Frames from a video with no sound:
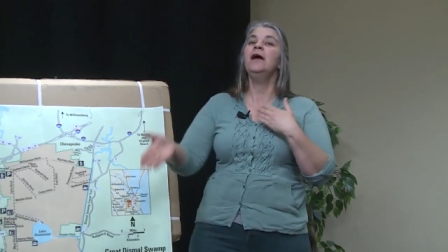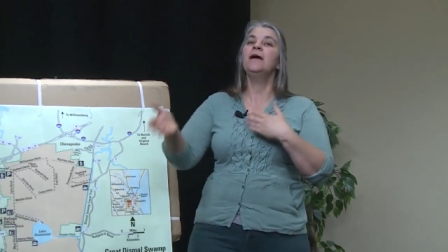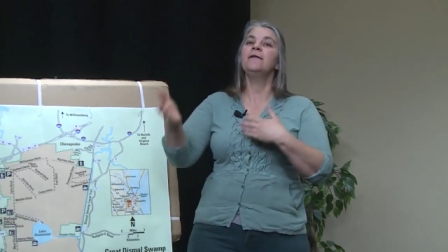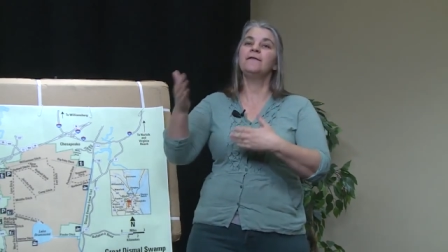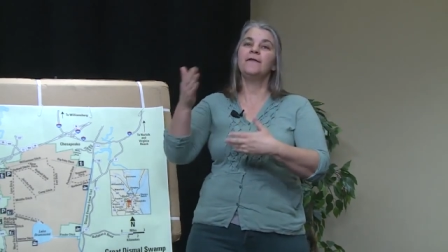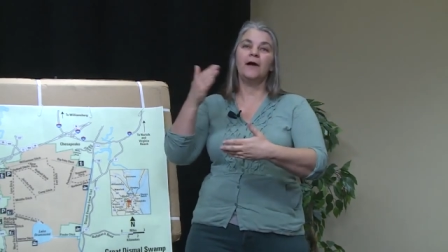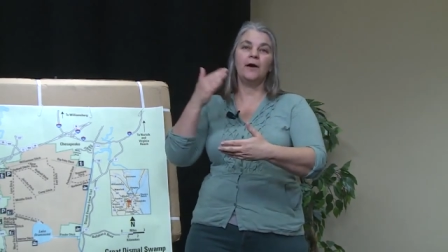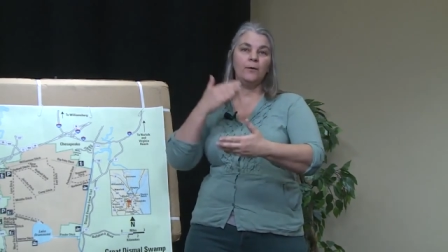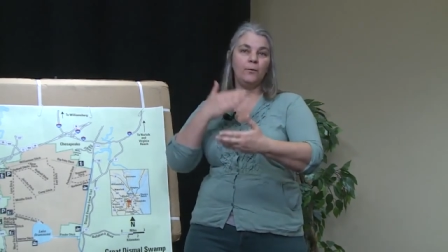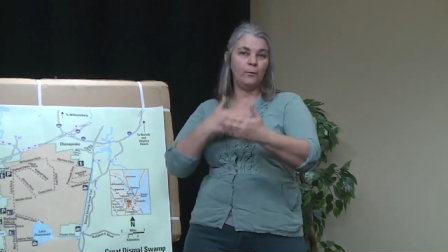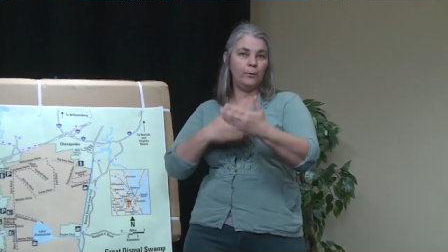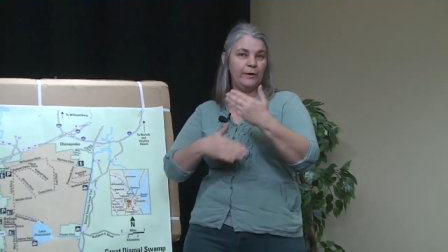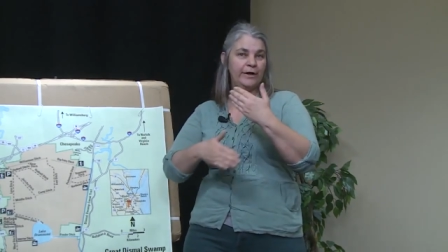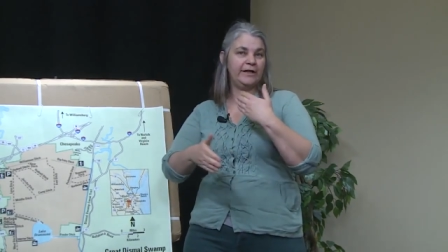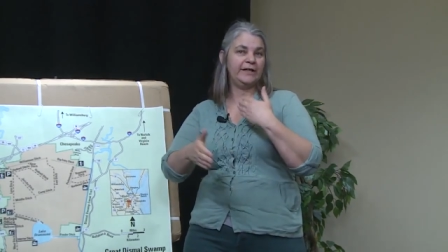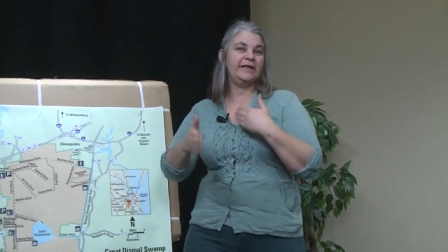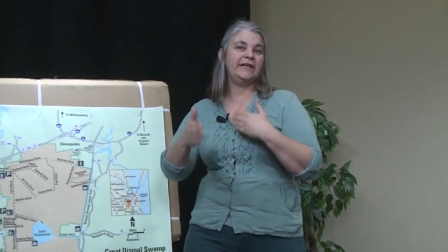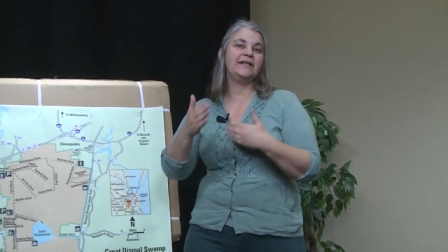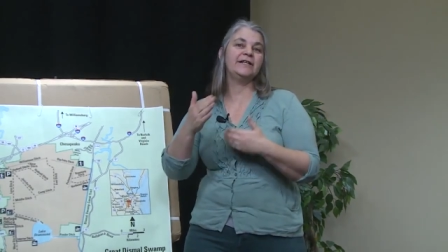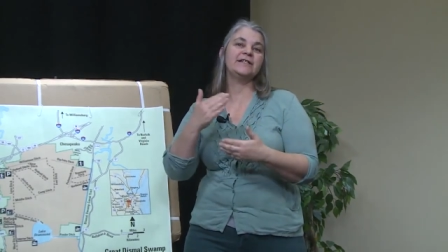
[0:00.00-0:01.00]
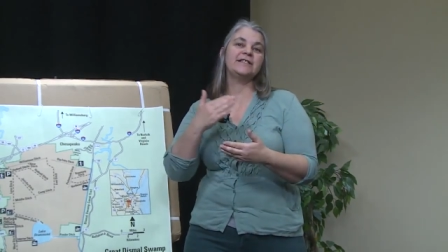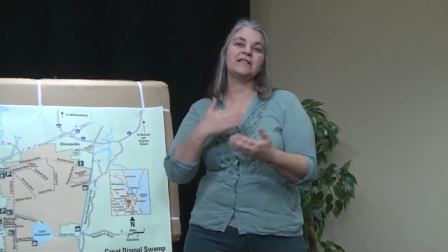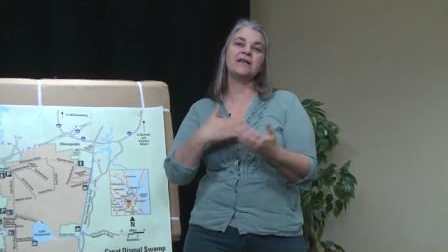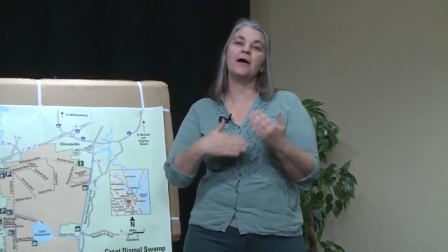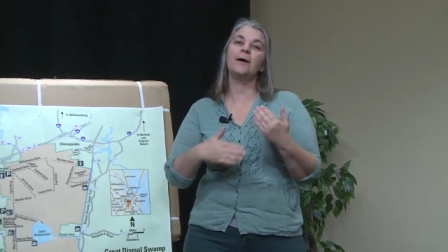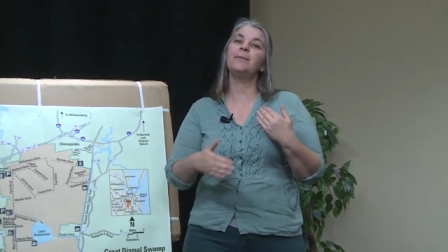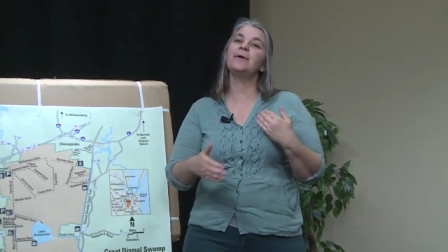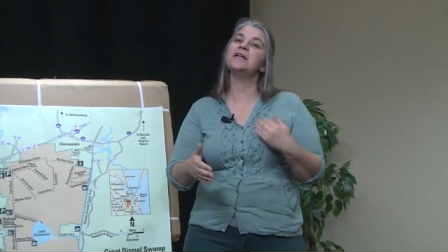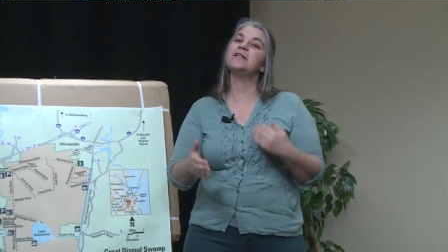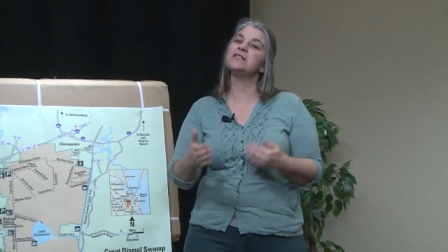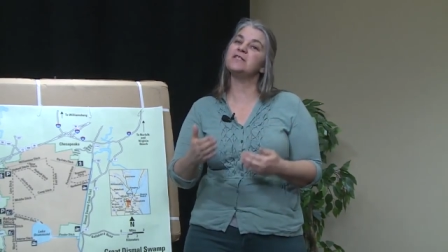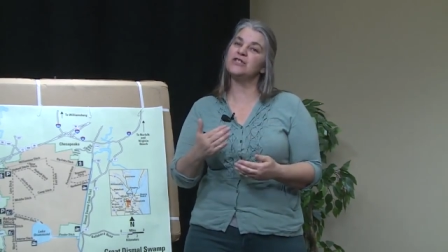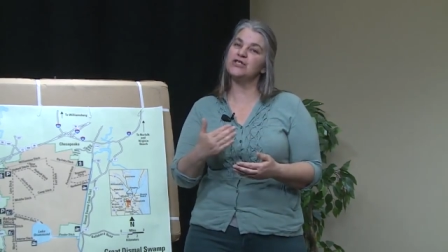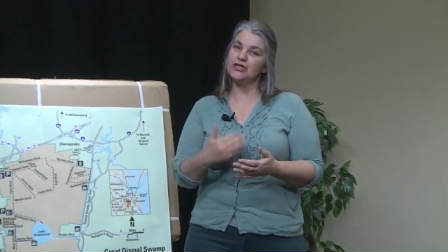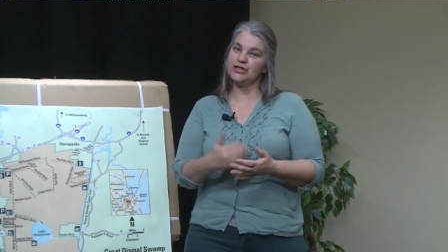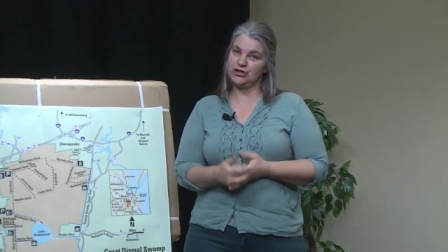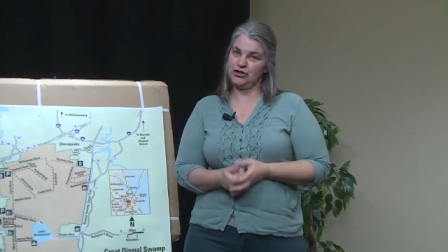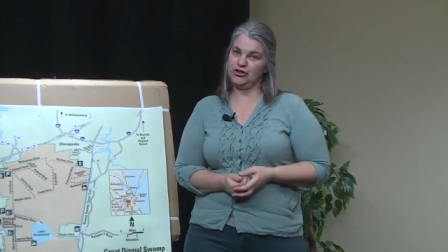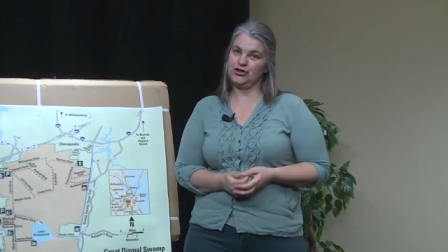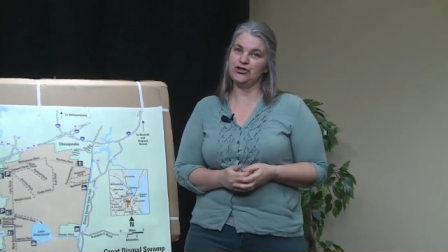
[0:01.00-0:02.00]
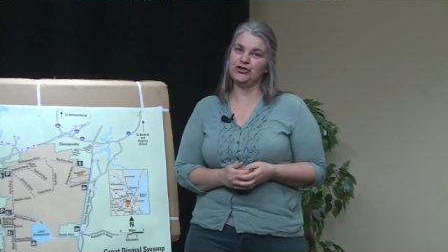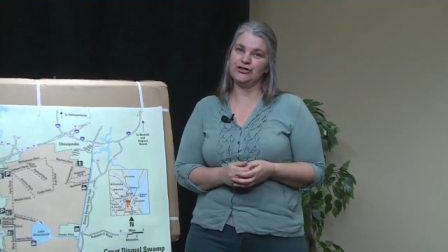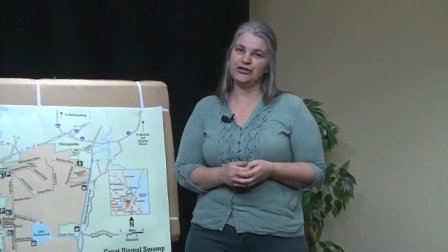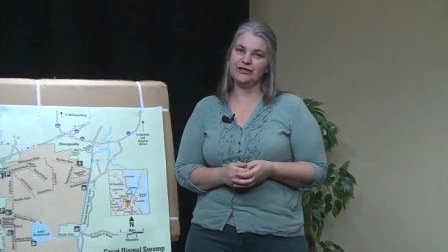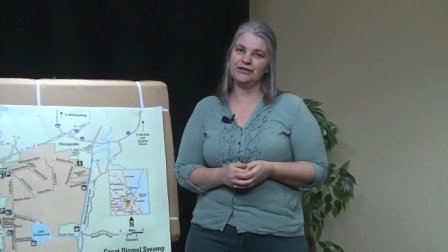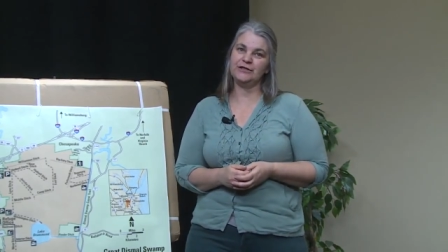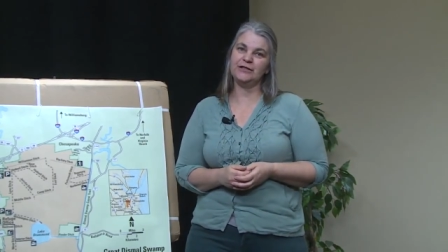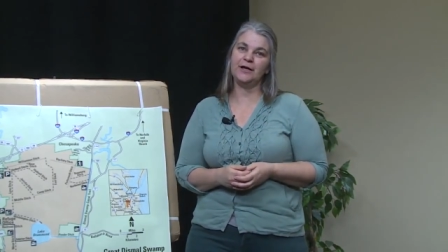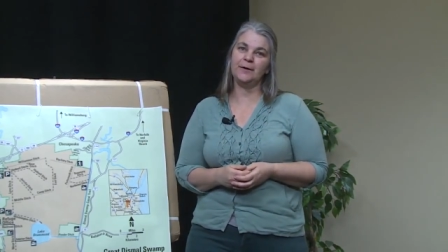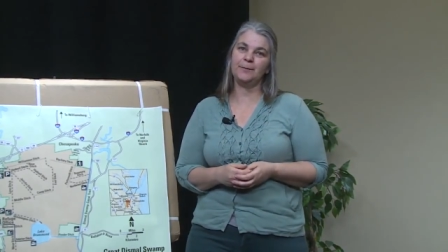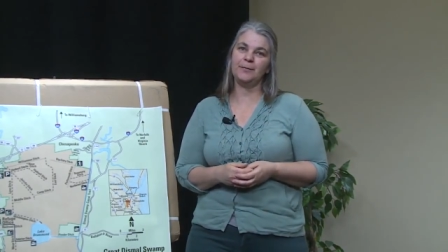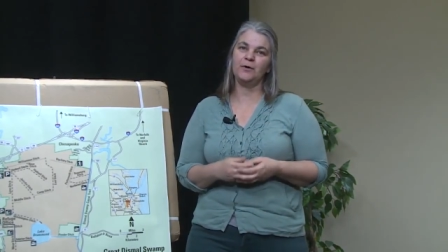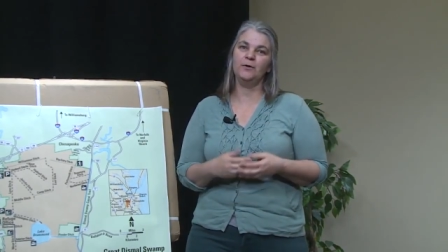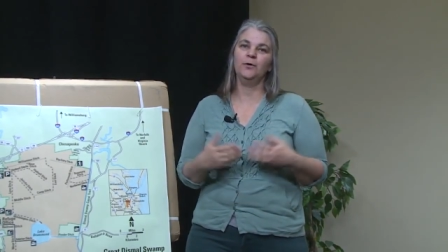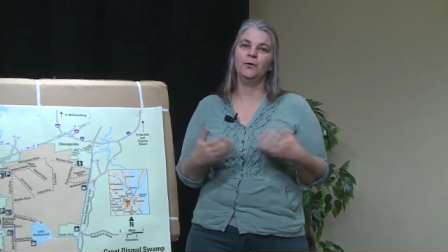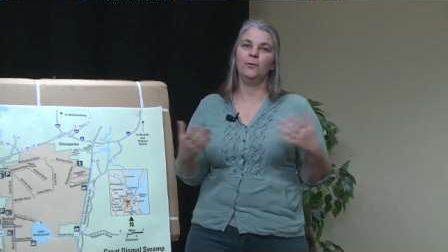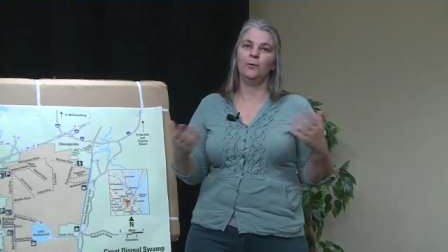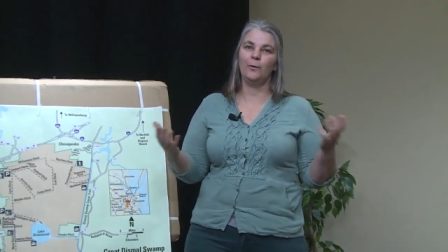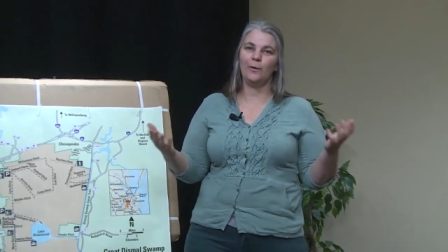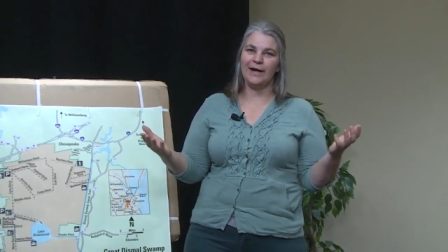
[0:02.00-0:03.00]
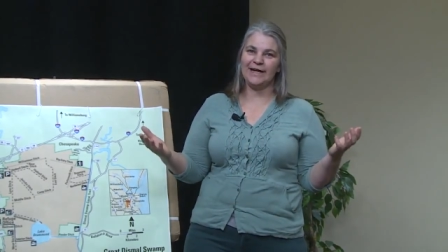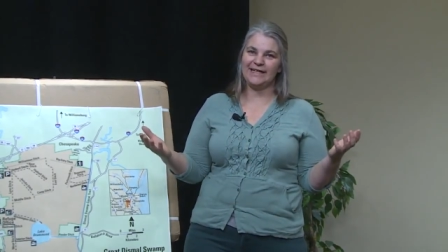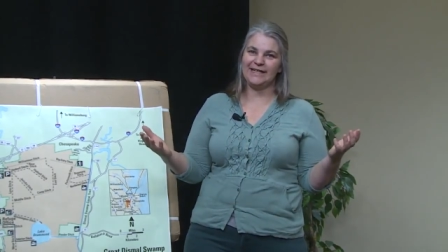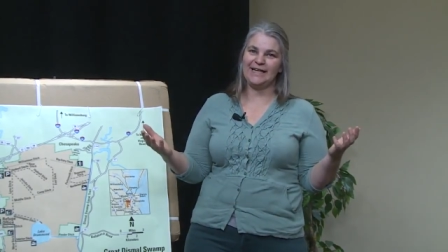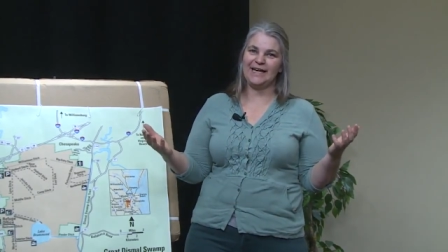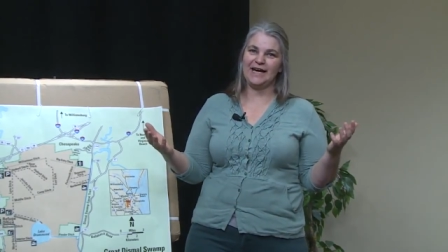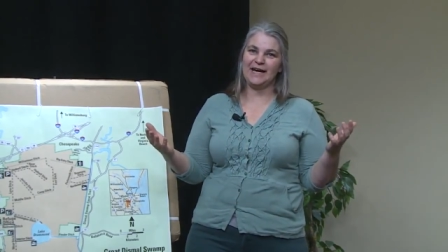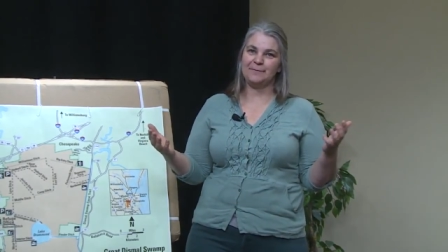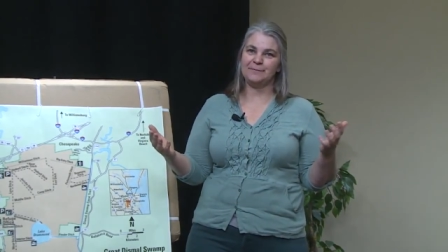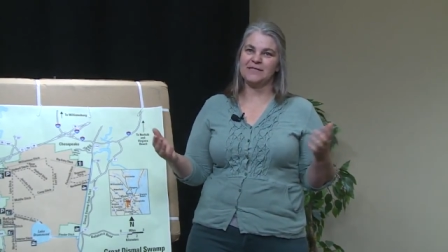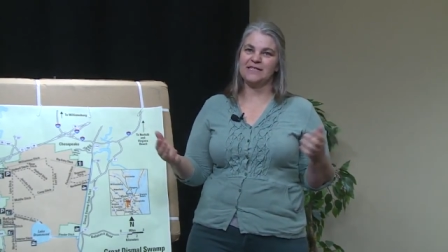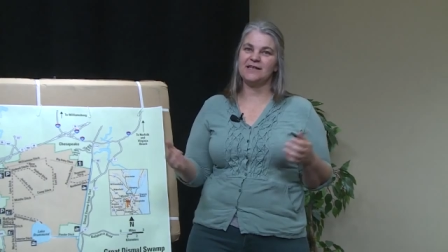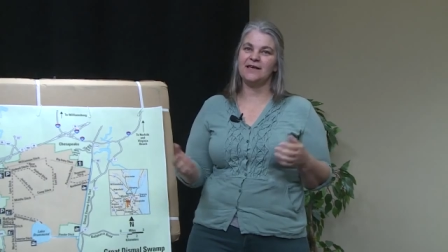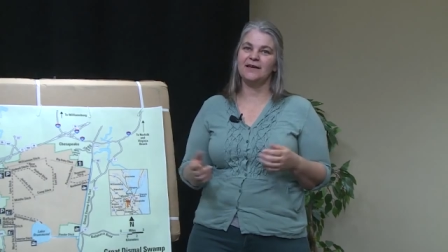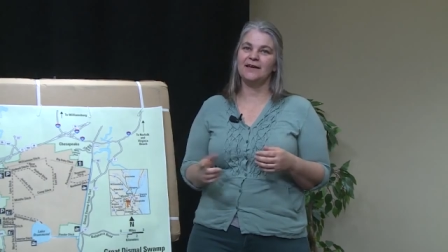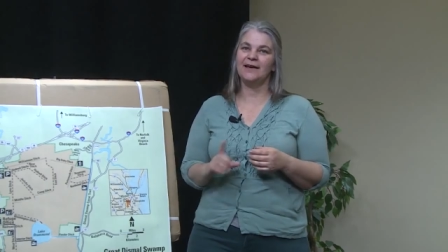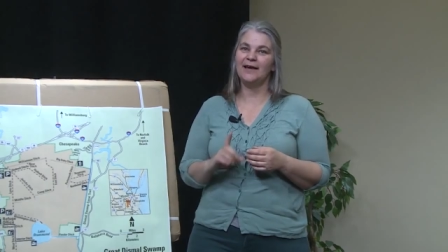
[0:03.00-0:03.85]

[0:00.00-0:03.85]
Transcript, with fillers: That wind kicks up and it starts churning up whitecaps.